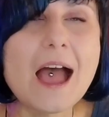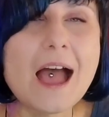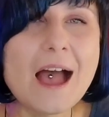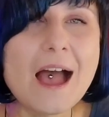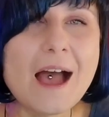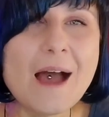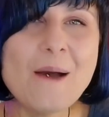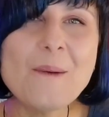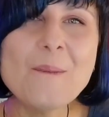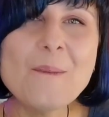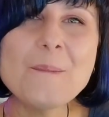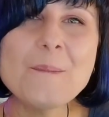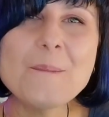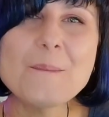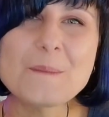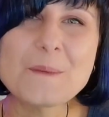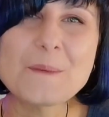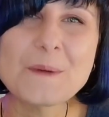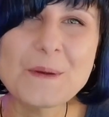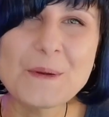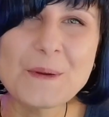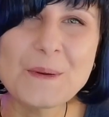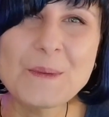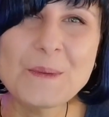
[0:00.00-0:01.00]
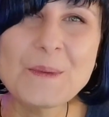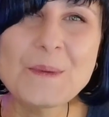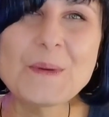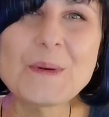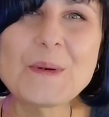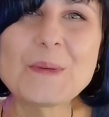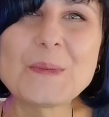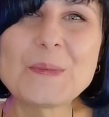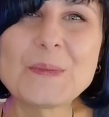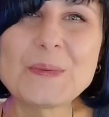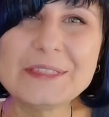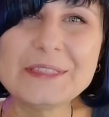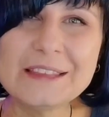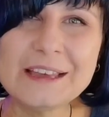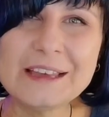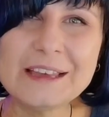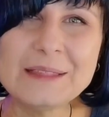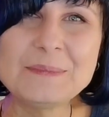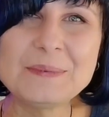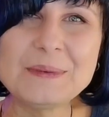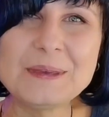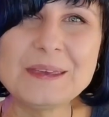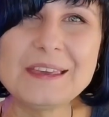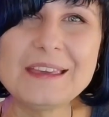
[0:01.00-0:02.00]
How cool would
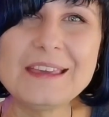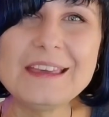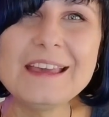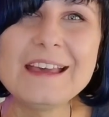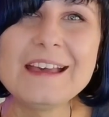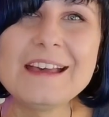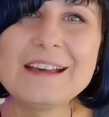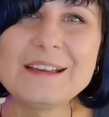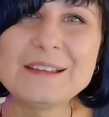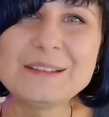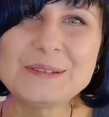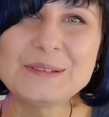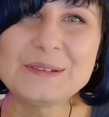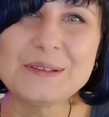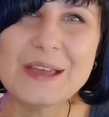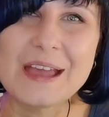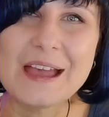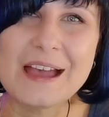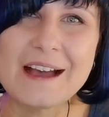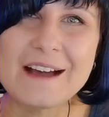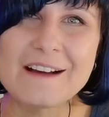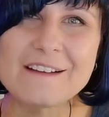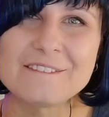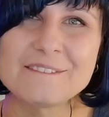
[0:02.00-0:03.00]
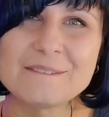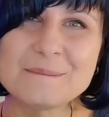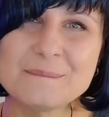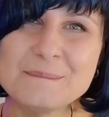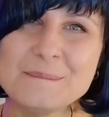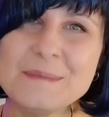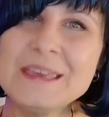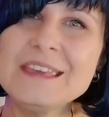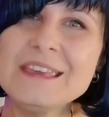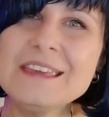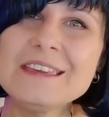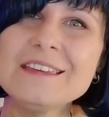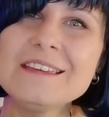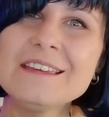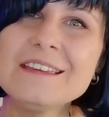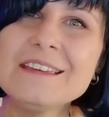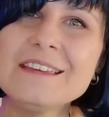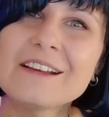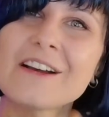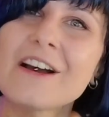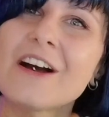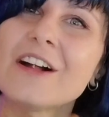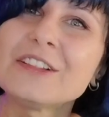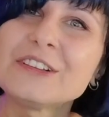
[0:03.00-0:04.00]
that be to have me
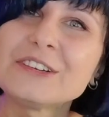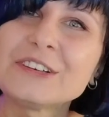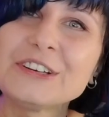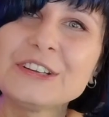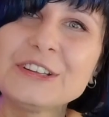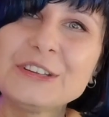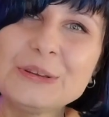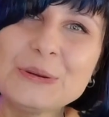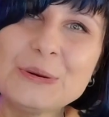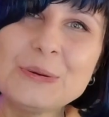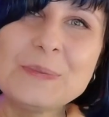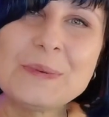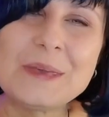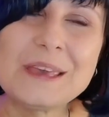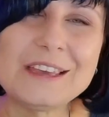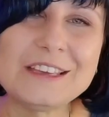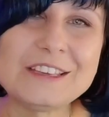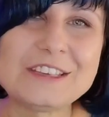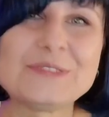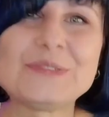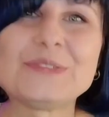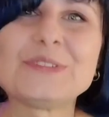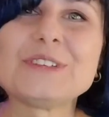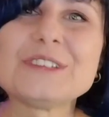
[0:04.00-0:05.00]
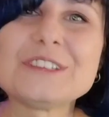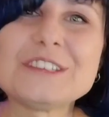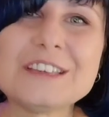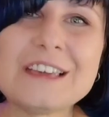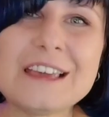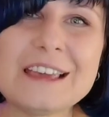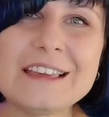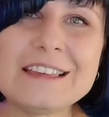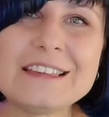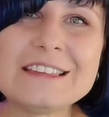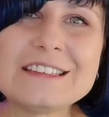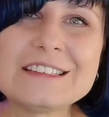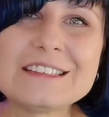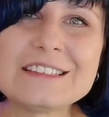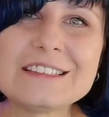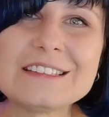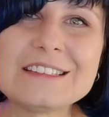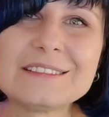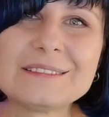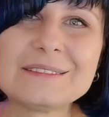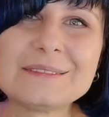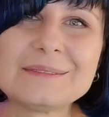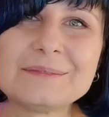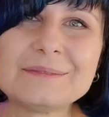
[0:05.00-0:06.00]
color your page for a change?
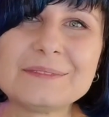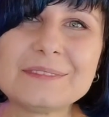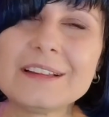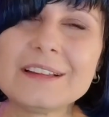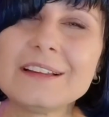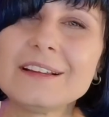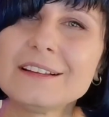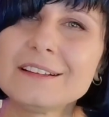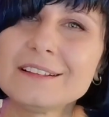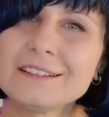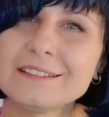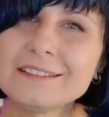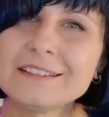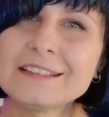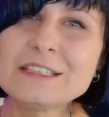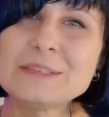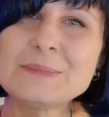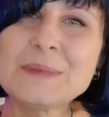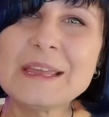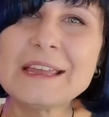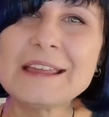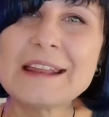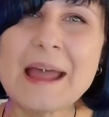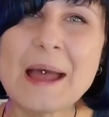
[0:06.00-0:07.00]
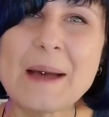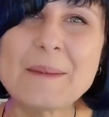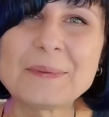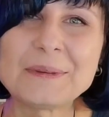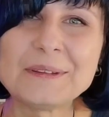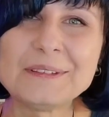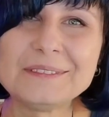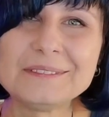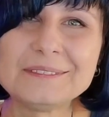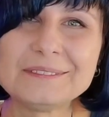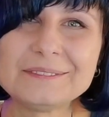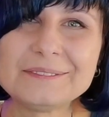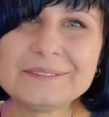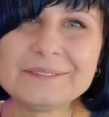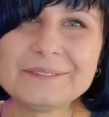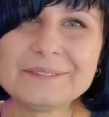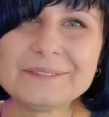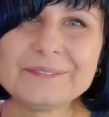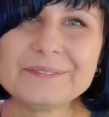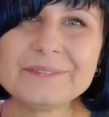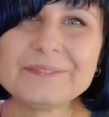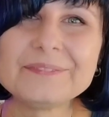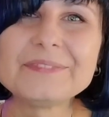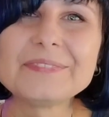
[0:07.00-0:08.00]
Let's make it happen.
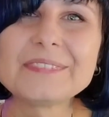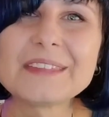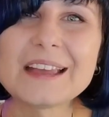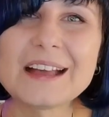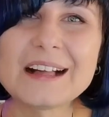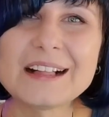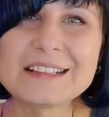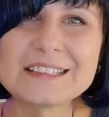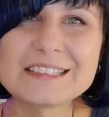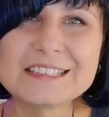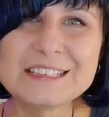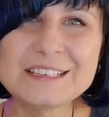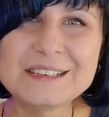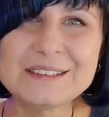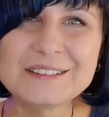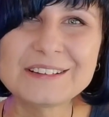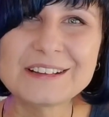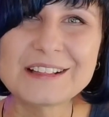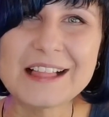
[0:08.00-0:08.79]
I'll see you in